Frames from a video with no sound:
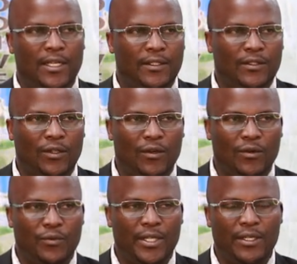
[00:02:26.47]

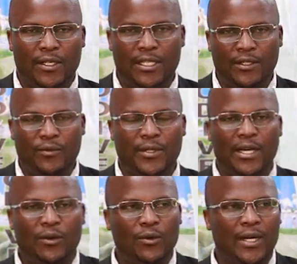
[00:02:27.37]
So we
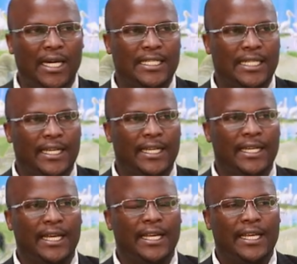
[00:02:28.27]
now look at
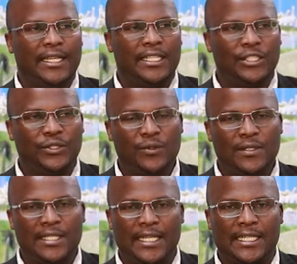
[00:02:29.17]

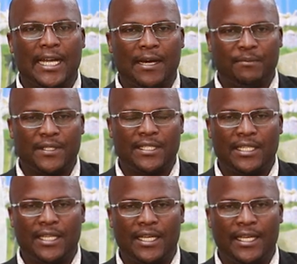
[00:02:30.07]
issues and gaps
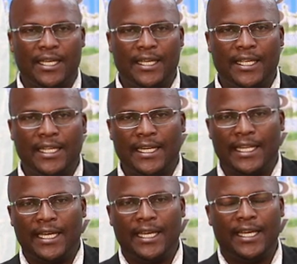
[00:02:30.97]

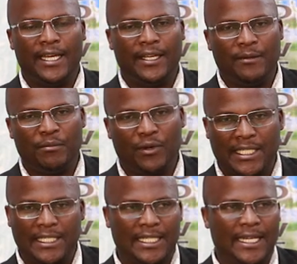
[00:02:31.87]
in
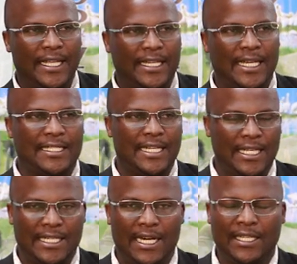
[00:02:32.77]
protected areas
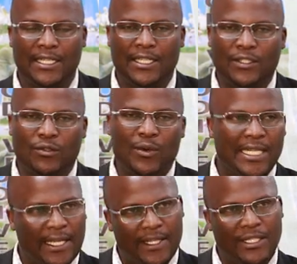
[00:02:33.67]
data. So
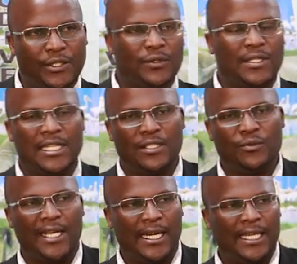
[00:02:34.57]
what are the issues that
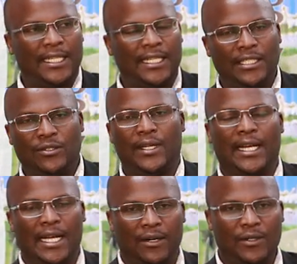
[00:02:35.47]
we are likely to
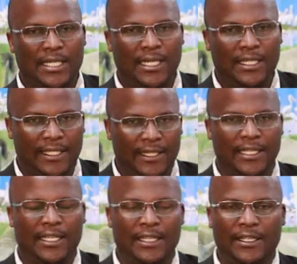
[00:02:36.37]
encounter in
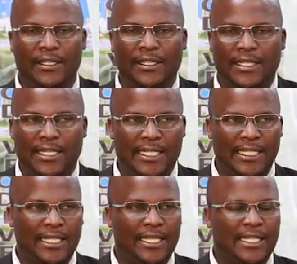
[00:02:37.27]
the
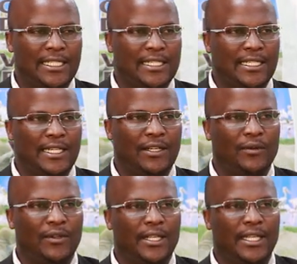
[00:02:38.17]
data that is
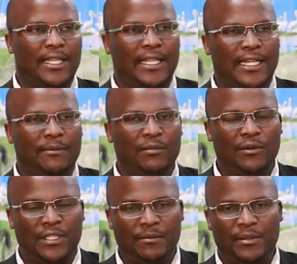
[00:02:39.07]
in the
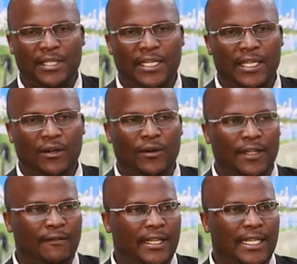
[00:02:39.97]
WDPA or
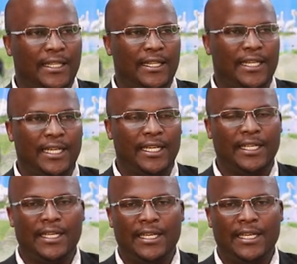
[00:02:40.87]
even in the